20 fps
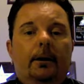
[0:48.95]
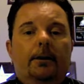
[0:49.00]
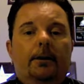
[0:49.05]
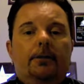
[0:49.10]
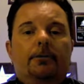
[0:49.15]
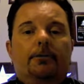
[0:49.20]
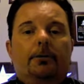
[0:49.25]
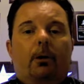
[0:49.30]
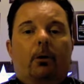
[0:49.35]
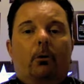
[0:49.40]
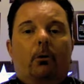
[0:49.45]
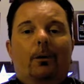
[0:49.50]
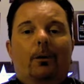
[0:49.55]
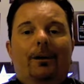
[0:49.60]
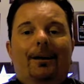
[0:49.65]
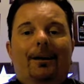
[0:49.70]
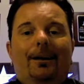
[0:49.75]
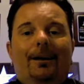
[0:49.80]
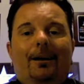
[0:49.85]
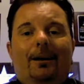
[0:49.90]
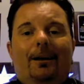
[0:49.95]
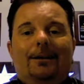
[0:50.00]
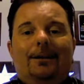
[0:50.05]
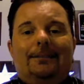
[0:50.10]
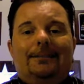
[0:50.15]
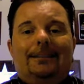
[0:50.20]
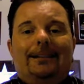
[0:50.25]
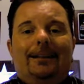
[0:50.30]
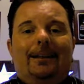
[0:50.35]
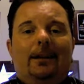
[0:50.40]
So
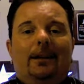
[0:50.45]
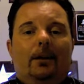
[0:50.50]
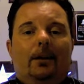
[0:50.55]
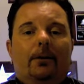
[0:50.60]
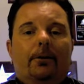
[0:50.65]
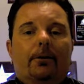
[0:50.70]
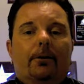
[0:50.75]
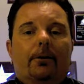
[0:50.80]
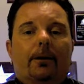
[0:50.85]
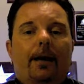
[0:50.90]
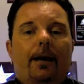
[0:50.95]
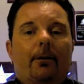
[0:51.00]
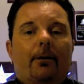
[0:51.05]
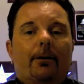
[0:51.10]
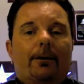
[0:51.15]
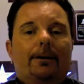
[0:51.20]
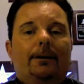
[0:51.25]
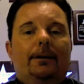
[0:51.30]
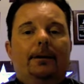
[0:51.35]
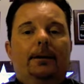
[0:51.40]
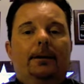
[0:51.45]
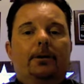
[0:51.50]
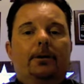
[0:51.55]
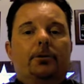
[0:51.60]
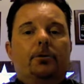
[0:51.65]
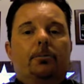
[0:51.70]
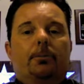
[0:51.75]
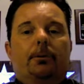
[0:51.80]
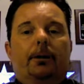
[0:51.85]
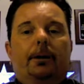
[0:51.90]
unlike other guaranteed
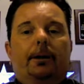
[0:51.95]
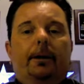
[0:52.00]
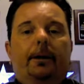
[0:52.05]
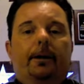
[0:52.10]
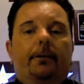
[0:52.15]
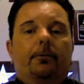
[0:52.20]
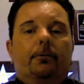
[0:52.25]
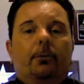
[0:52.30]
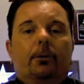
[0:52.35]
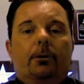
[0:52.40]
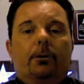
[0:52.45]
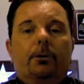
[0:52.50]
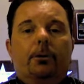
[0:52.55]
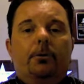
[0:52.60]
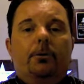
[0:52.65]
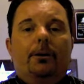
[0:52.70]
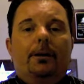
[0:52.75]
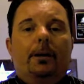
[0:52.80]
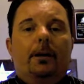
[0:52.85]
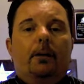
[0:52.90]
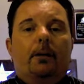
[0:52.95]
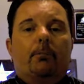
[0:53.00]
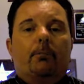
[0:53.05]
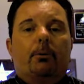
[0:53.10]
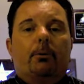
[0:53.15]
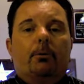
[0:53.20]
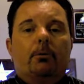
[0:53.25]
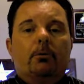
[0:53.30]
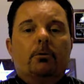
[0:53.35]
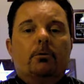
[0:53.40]
issue plans where you can get
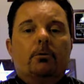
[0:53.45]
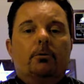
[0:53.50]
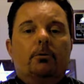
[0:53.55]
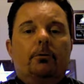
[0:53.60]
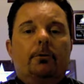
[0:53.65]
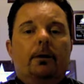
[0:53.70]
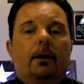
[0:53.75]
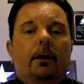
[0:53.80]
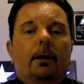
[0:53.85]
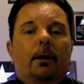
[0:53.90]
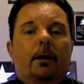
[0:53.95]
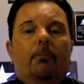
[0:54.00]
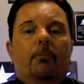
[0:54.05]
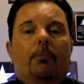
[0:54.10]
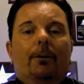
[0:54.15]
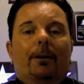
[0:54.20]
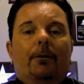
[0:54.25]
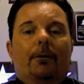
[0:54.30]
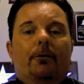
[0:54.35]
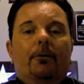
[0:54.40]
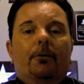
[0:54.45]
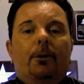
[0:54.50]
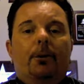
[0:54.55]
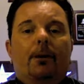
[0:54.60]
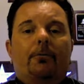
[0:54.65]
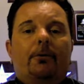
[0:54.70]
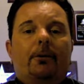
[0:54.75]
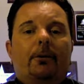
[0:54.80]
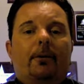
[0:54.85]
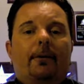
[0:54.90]
approved, but if you
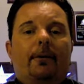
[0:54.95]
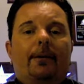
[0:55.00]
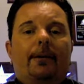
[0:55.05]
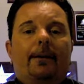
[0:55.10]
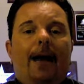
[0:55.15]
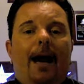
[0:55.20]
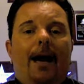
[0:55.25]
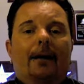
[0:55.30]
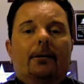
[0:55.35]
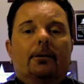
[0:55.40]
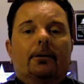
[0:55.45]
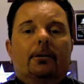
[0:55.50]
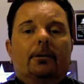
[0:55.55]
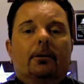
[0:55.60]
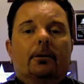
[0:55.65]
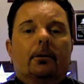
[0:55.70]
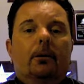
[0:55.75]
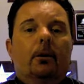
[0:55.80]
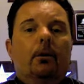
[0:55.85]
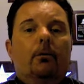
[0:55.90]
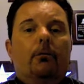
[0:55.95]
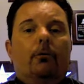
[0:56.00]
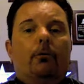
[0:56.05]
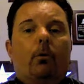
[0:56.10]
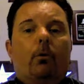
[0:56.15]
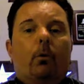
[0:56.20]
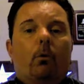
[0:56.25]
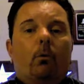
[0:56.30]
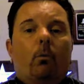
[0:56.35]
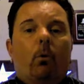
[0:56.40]
have to go to the doctor
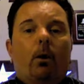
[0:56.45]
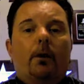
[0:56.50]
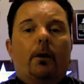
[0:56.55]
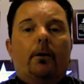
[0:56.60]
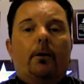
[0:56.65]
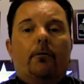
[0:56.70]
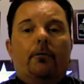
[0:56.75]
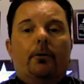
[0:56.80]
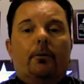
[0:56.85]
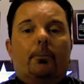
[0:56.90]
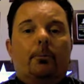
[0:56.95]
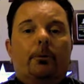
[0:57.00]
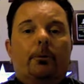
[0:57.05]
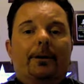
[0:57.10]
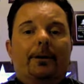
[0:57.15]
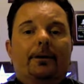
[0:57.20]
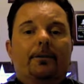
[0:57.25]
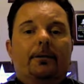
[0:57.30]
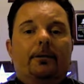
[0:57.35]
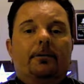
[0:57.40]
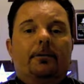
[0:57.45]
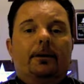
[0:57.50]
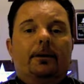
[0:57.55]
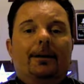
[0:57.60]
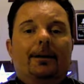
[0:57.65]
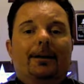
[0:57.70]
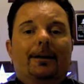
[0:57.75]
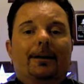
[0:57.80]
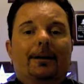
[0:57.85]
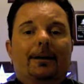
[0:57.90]
for one of your
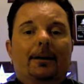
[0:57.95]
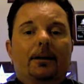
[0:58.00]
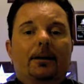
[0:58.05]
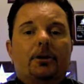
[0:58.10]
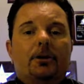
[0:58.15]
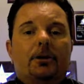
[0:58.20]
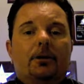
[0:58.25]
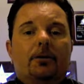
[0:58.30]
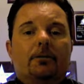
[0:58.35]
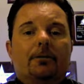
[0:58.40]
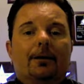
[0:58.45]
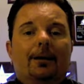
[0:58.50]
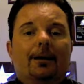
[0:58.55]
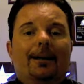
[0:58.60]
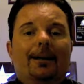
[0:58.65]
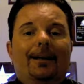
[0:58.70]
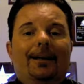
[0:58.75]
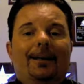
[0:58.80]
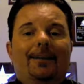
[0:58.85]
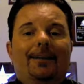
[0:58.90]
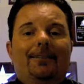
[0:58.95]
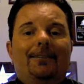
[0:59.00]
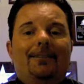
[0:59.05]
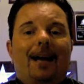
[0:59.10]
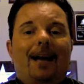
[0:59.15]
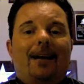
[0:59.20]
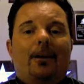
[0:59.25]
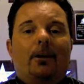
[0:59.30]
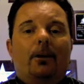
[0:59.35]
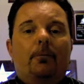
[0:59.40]
pre-existing conditions, it's
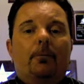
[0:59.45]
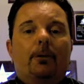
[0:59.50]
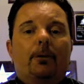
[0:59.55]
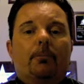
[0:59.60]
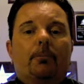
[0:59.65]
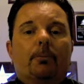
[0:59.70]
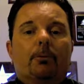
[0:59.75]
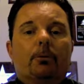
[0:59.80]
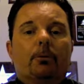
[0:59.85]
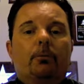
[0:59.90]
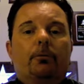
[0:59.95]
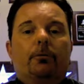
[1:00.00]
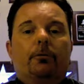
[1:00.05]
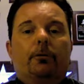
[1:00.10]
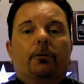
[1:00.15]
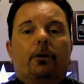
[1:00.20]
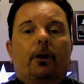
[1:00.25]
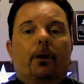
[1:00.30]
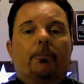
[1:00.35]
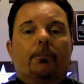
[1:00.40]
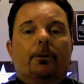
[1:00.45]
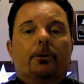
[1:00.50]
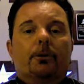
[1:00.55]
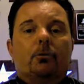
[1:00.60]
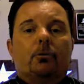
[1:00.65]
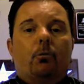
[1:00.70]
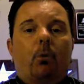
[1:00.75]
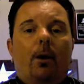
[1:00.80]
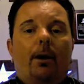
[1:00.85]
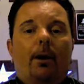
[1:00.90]
not going to be approved for up to
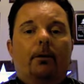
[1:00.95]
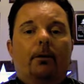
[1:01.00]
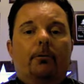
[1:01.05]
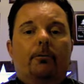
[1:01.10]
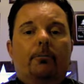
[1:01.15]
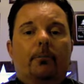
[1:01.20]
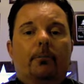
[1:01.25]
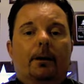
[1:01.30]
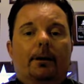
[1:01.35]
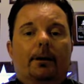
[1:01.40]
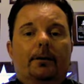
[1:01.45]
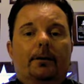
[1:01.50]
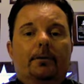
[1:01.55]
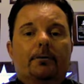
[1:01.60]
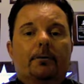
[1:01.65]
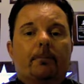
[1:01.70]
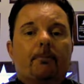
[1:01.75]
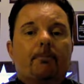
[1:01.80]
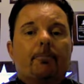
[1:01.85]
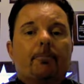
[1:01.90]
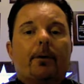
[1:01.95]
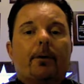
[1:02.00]
twelve months.